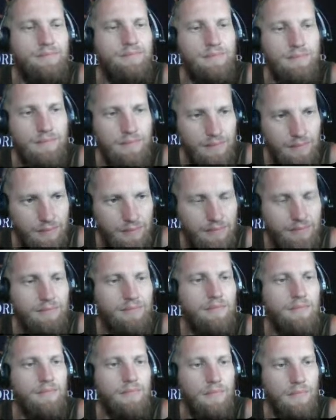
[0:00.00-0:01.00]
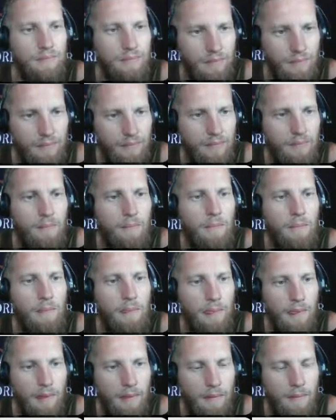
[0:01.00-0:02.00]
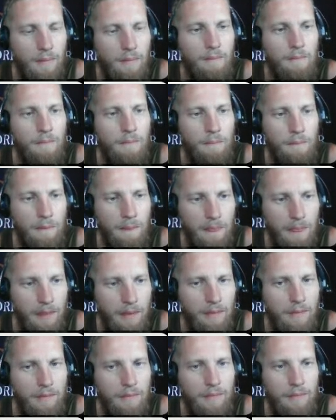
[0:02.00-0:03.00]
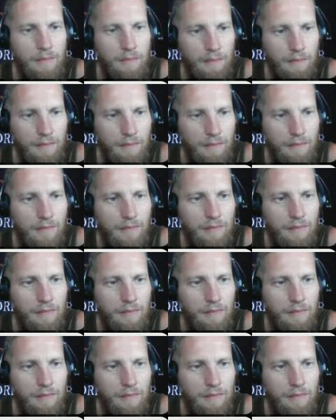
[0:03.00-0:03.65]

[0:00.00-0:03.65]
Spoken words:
And it's just like, but the fact that it can swap it automatically, so it's already